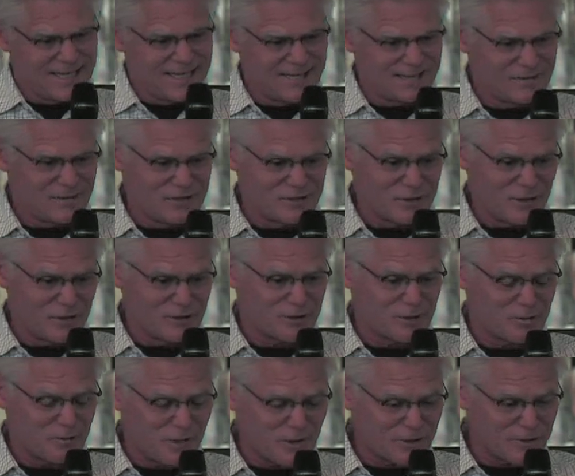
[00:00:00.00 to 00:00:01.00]
it is
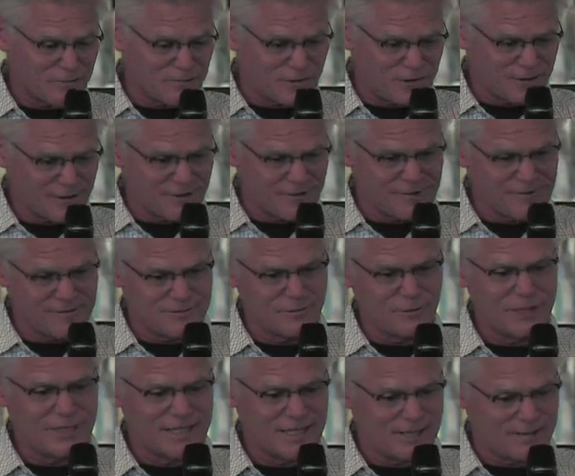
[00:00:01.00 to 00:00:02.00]
also part of our
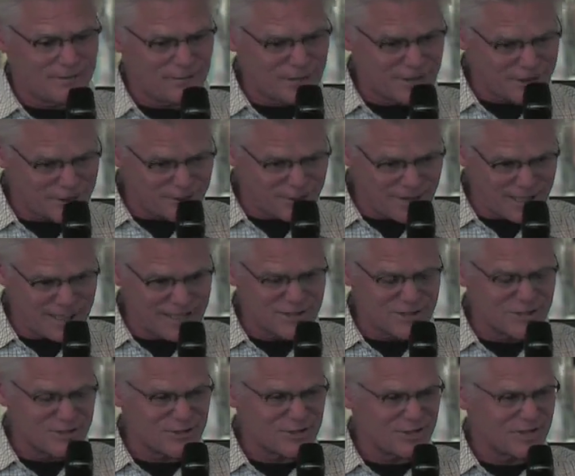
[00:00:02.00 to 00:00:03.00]
retail liquor
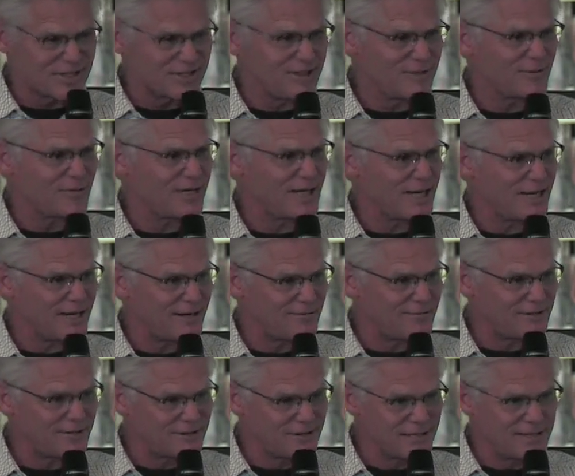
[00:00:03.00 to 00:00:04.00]
licensing that we
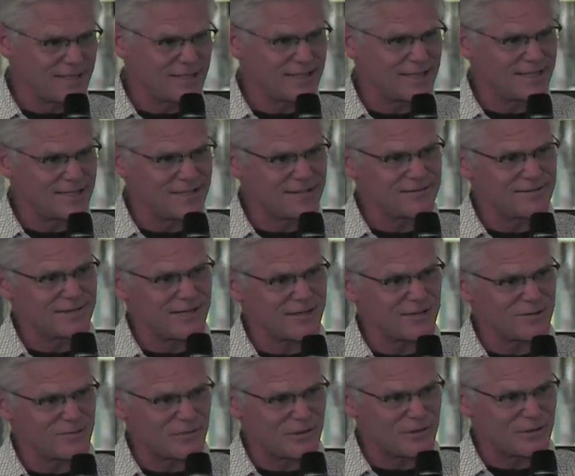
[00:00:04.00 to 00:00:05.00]
have at the uh,
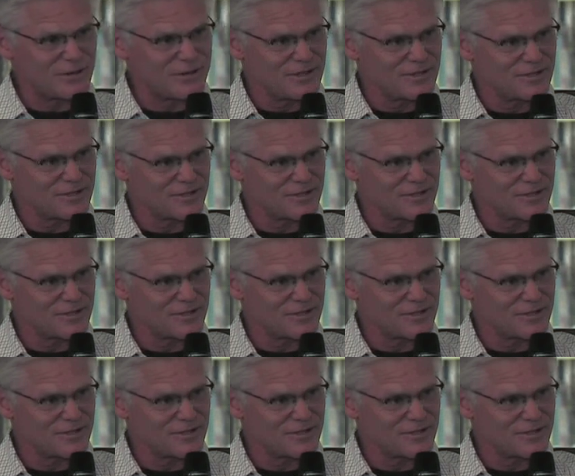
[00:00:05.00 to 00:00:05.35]
at the brewery.